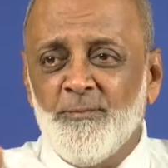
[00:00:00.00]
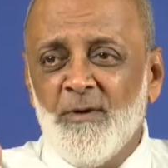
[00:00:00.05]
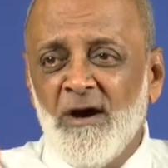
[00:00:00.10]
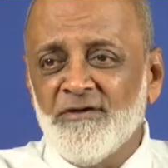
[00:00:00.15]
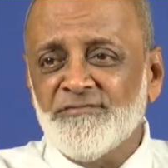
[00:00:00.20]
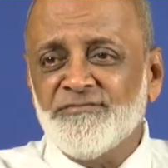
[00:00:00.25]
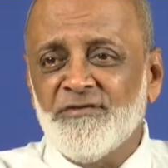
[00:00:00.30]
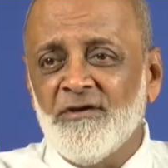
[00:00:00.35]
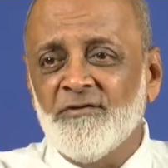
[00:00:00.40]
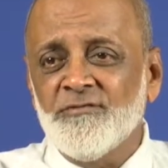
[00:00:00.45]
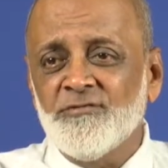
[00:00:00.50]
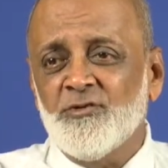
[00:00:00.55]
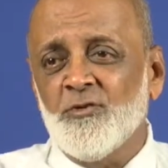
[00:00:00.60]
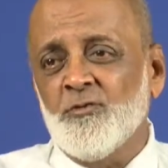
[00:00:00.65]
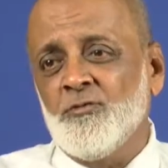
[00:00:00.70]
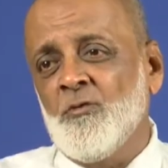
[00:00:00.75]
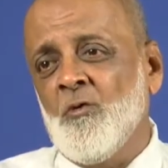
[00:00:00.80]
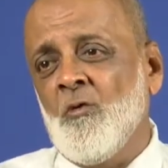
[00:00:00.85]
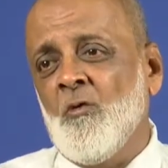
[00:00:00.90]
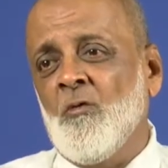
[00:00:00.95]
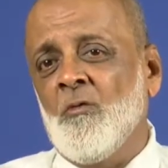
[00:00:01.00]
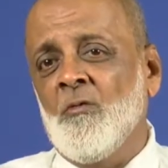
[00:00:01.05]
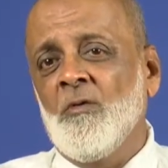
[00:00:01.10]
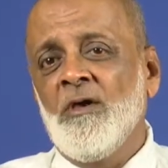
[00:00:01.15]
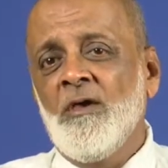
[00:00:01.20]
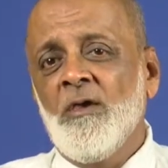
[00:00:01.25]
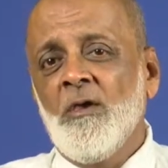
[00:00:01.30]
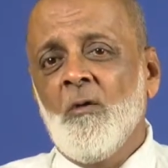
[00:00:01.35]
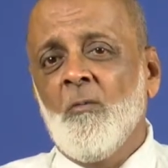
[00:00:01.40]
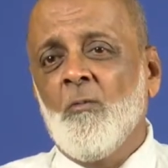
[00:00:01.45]
person should
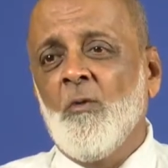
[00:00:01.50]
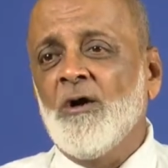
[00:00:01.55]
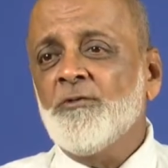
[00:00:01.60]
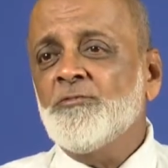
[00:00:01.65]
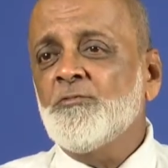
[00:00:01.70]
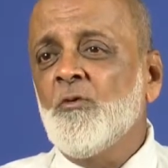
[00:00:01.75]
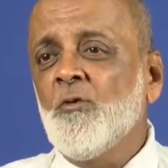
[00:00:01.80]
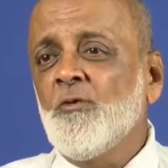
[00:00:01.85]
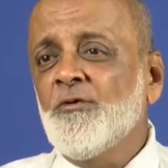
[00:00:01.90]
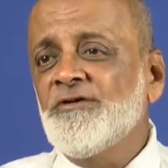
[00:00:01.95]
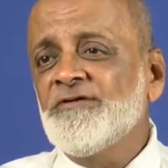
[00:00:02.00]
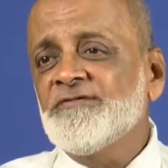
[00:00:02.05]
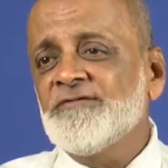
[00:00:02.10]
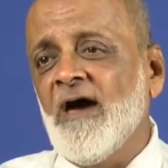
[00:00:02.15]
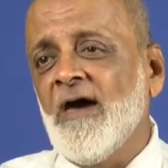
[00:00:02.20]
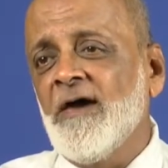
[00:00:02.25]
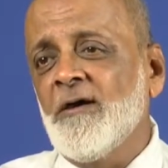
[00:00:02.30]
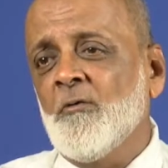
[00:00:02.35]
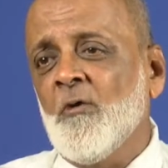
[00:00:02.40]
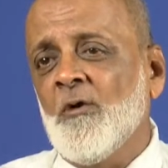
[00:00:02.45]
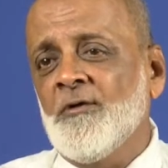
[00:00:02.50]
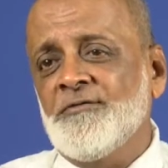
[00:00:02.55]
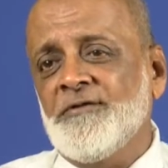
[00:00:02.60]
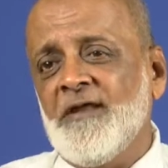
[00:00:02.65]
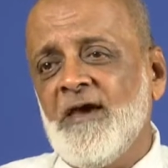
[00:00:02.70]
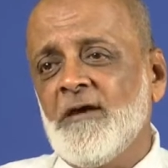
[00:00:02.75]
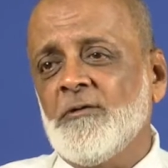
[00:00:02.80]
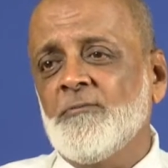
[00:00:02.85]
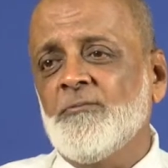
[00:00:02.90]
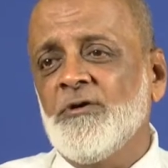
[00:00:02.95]
know What good is eye
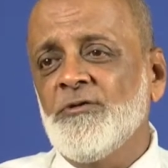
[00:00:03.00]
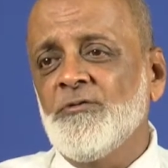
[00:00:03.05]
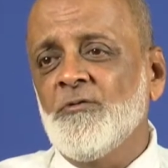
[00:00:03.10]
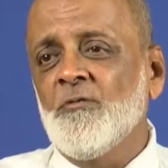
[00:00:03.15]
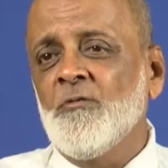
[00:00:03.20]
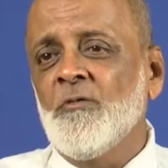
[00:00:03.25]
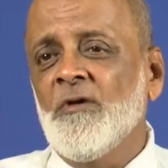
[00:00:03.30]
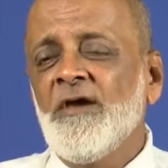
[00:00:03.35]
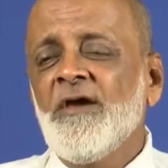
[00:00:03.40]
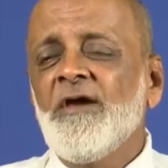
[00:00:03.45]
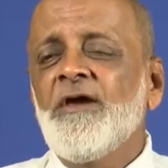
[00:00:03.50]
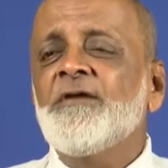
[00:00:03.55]
contact for you?